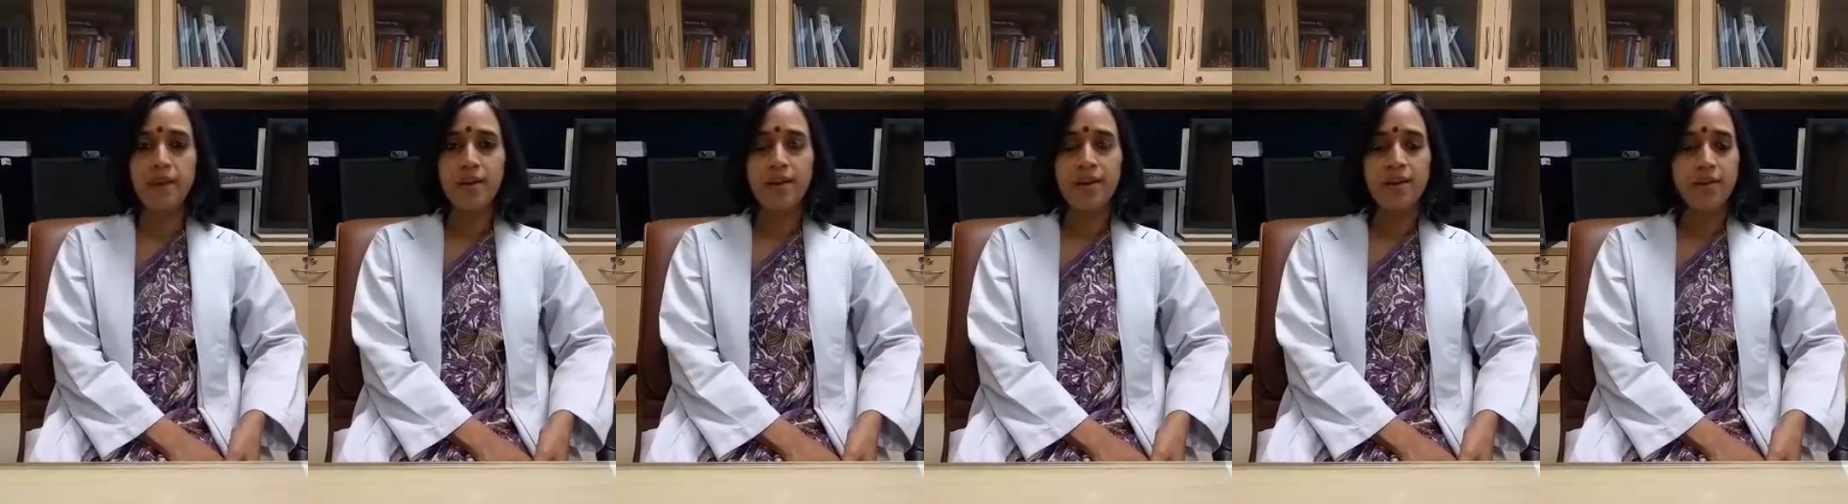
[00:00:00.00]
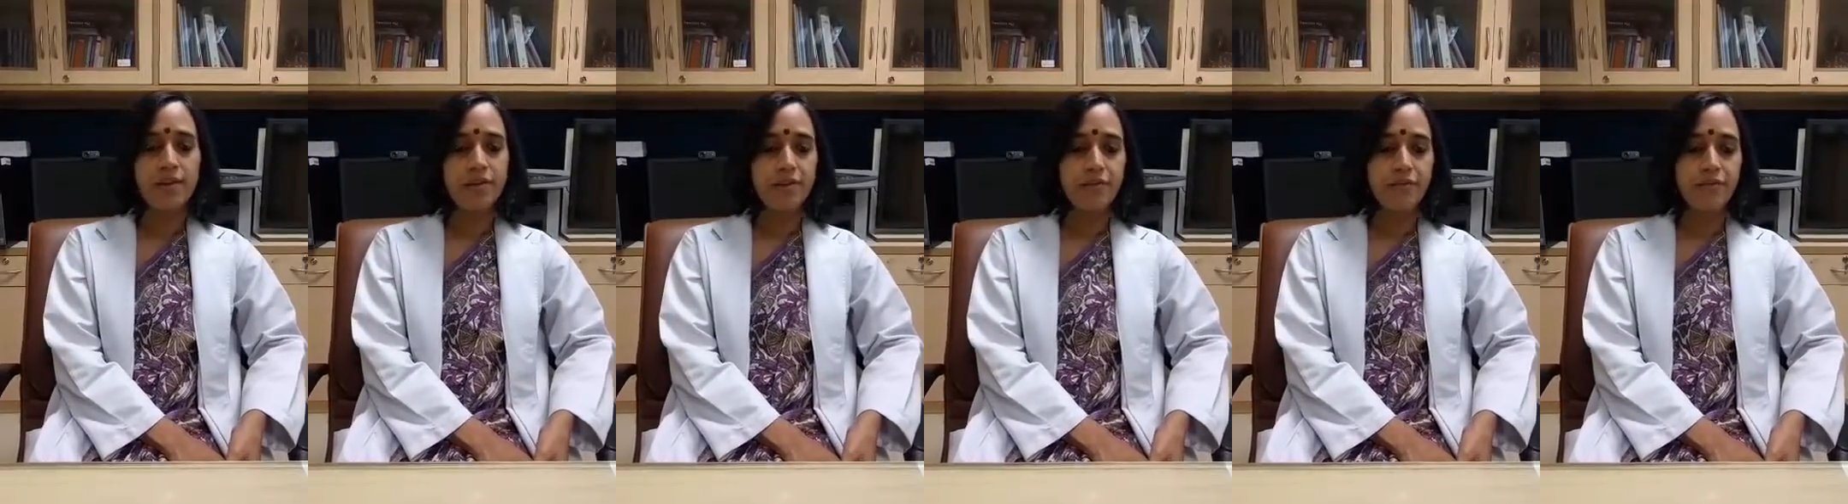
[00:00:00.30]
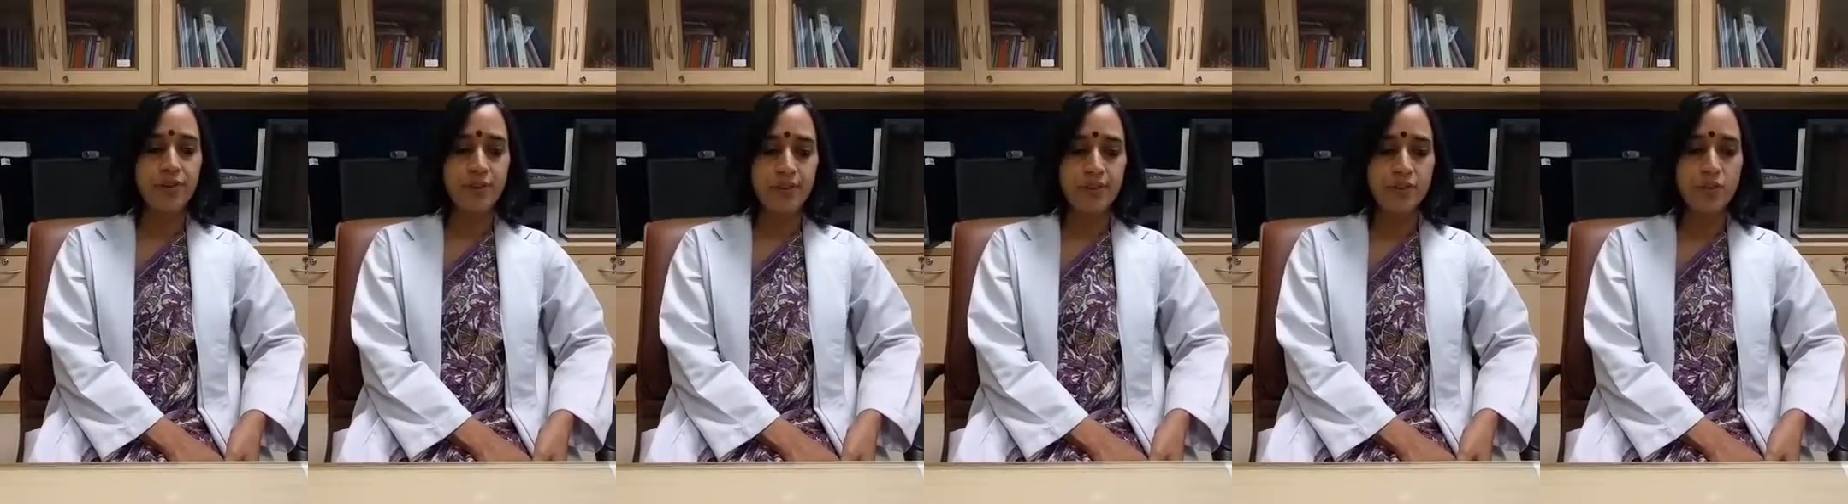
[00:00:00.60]
The
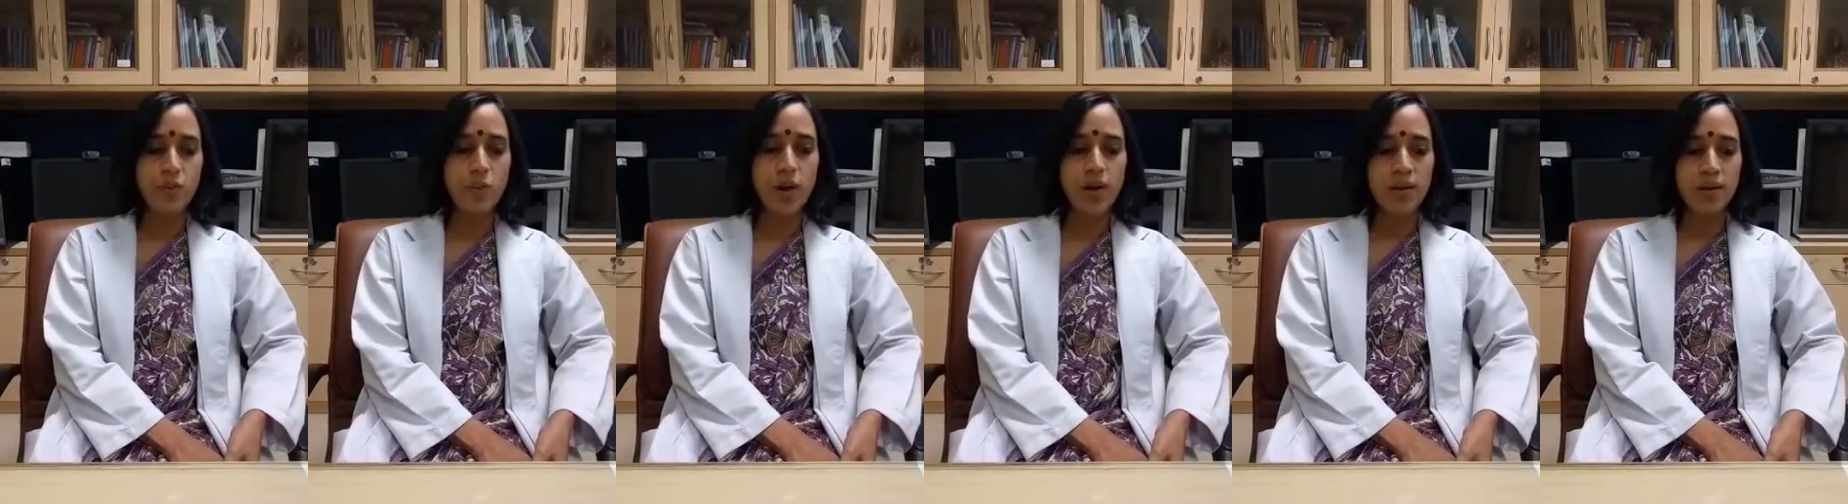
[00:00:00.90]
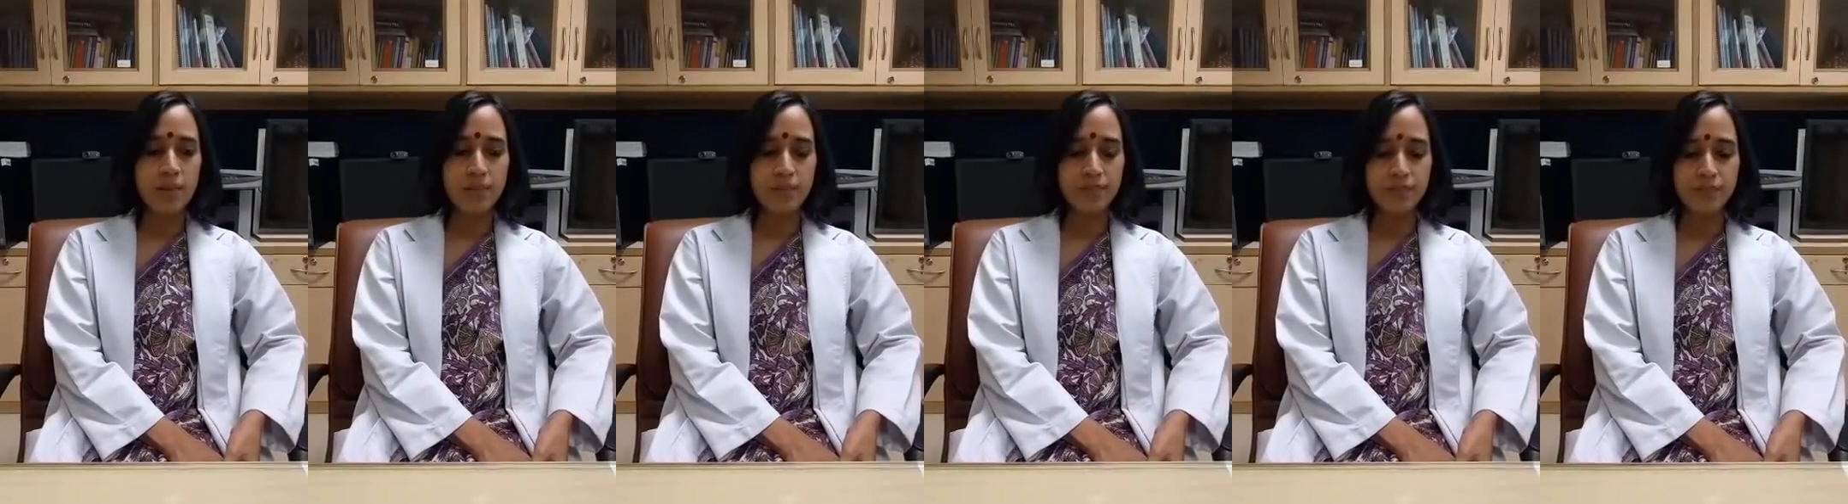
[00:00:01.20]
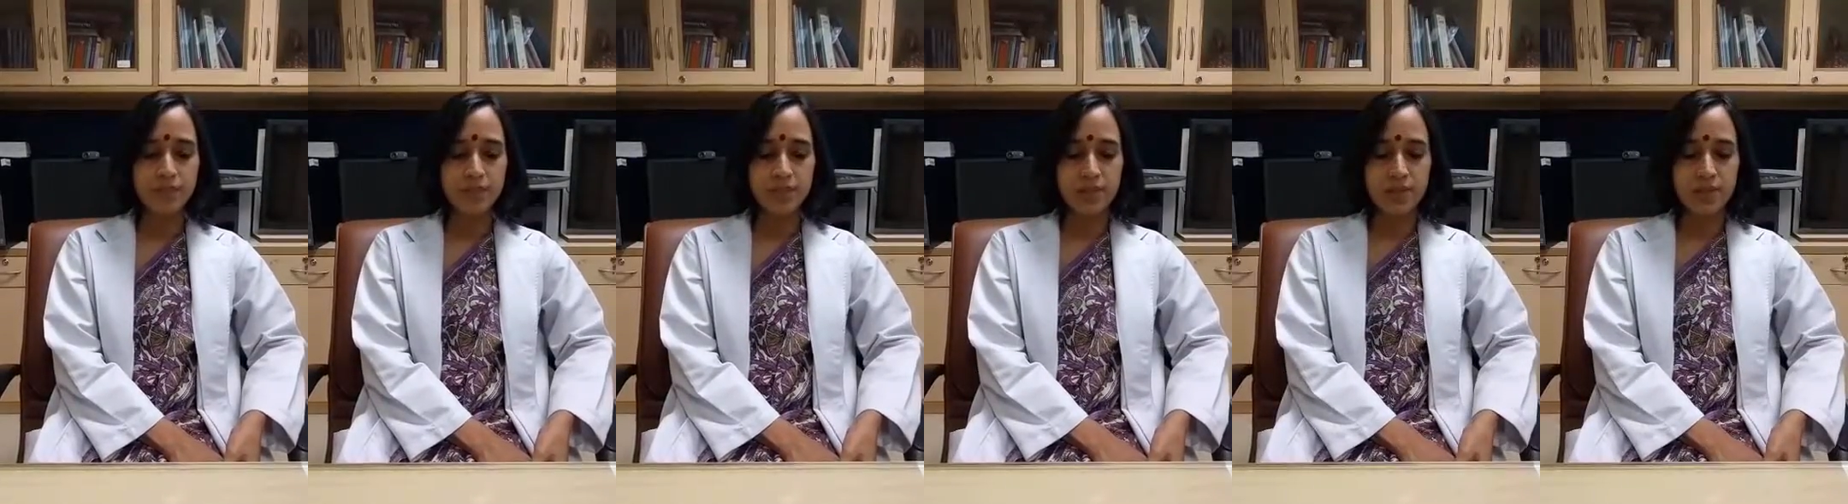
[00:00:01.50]
first one
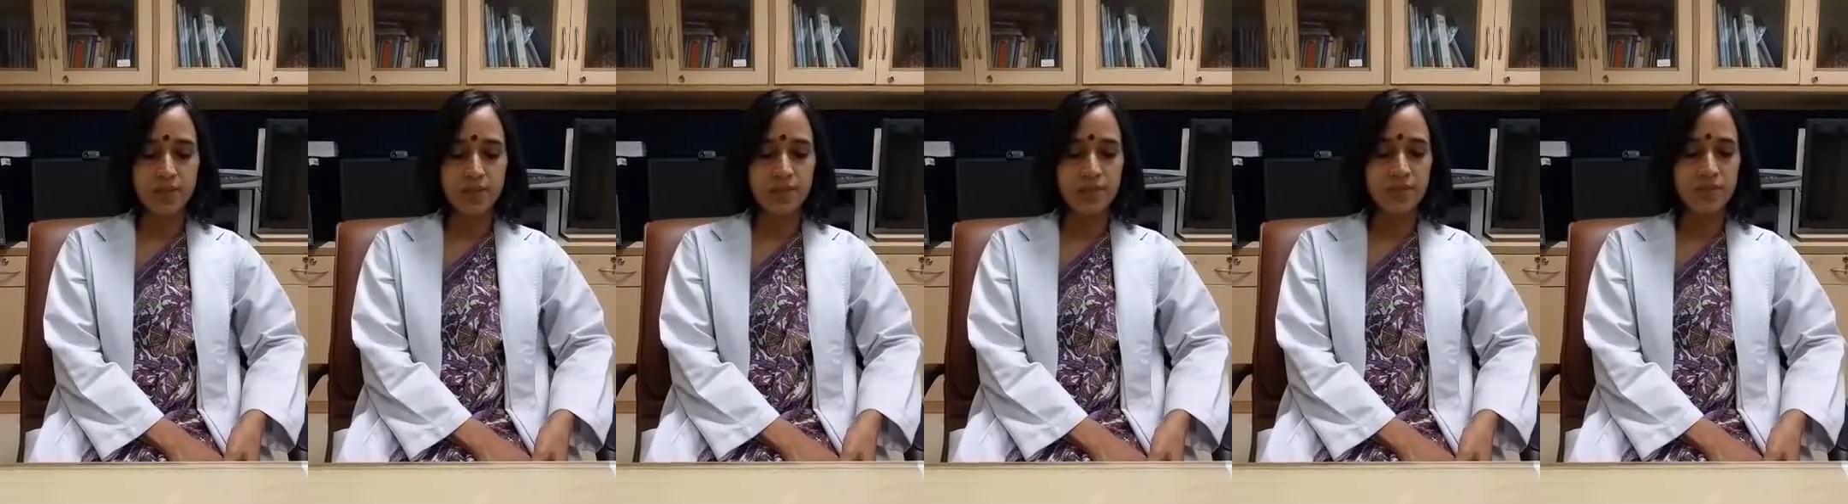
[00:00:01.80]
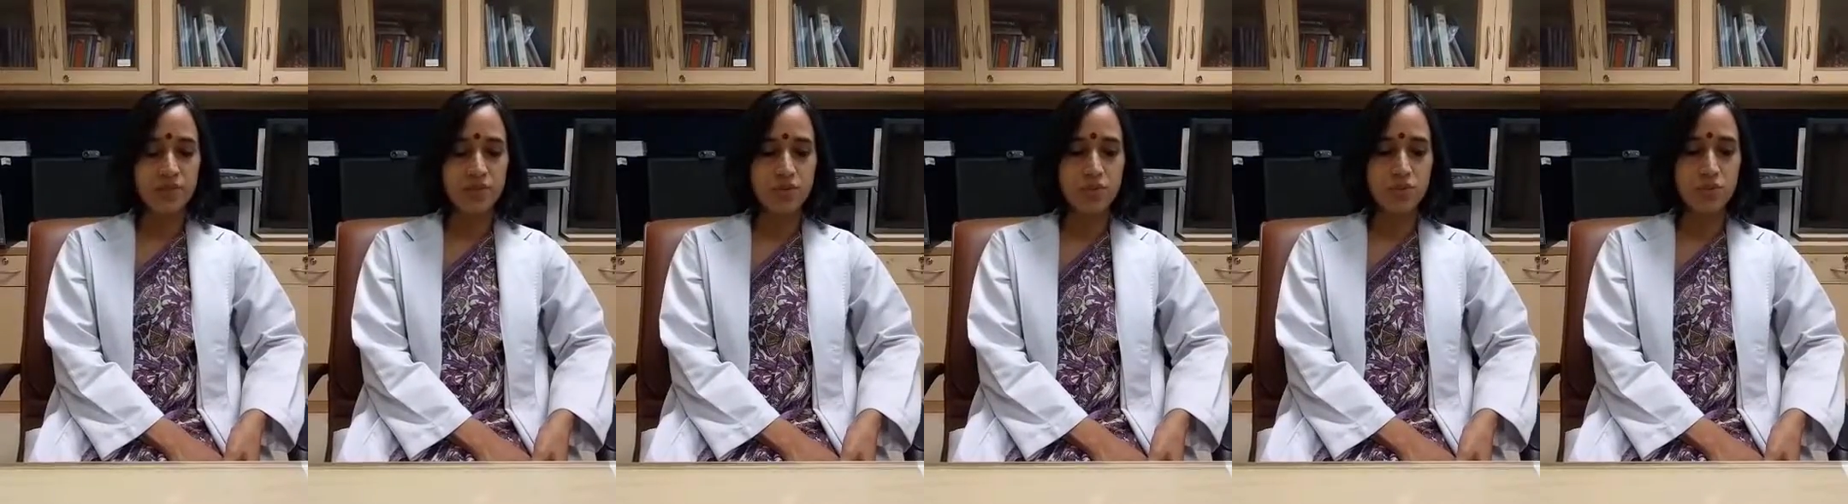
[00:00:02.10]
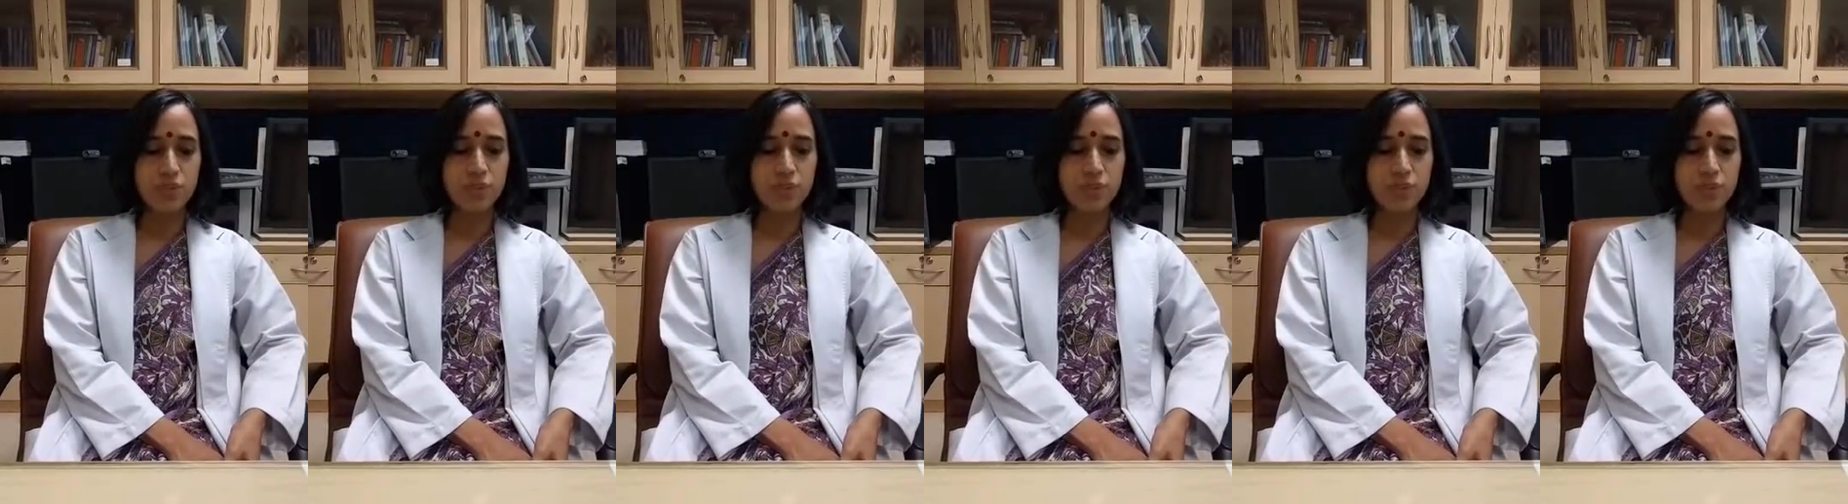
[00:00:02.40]
is to